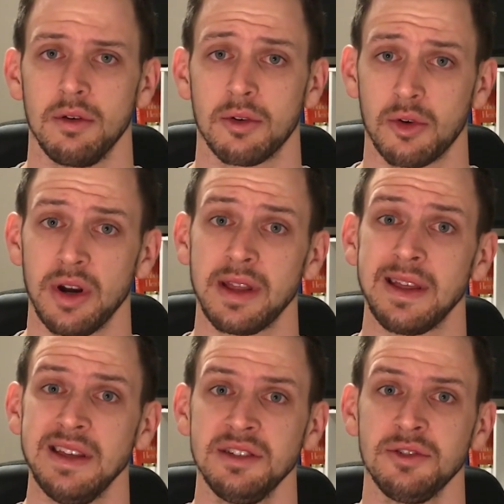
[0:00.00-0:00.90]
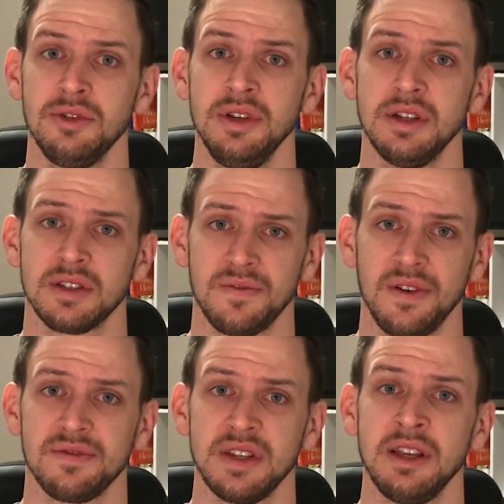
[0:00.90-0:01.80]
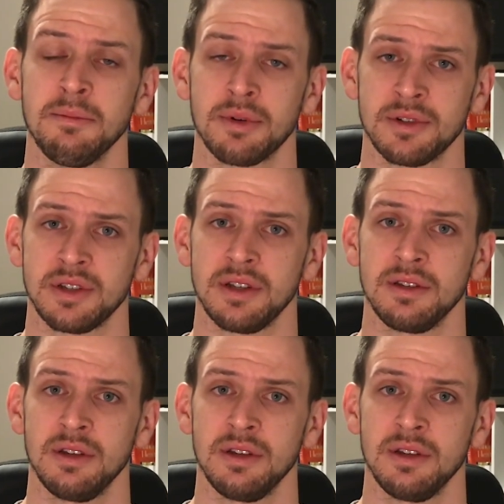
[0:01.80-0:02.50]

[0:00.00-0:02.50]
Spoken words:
Your credit history is 15%.